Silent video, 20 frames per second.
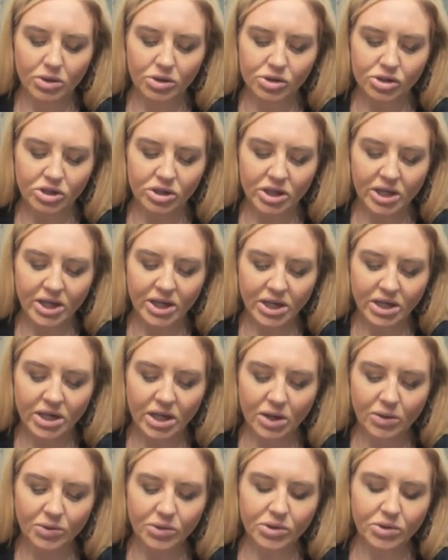Should they
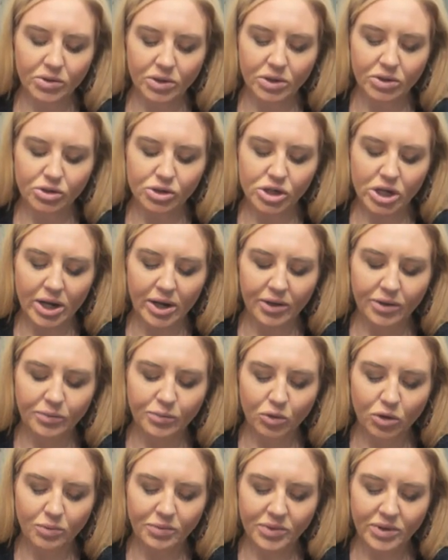connect with their inner child
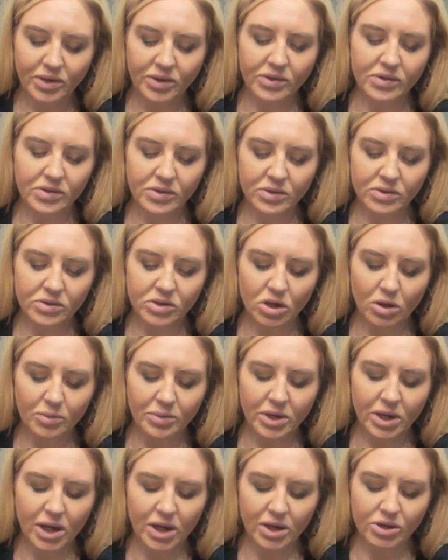more, please?
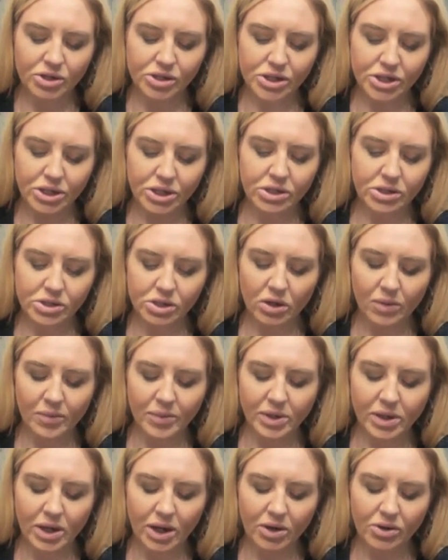Dominant energy,
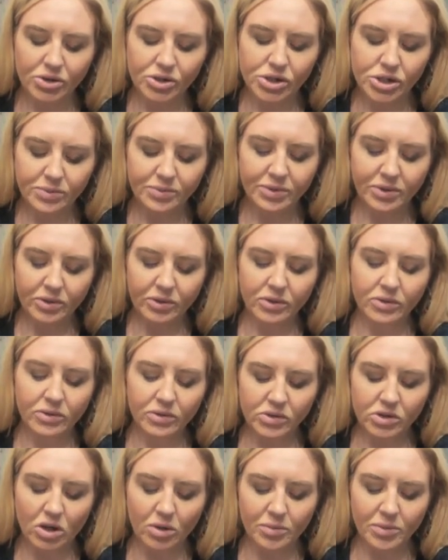dominant energy, please.
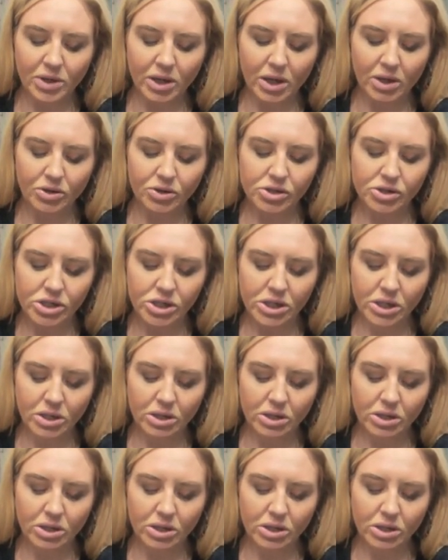Dominant energy.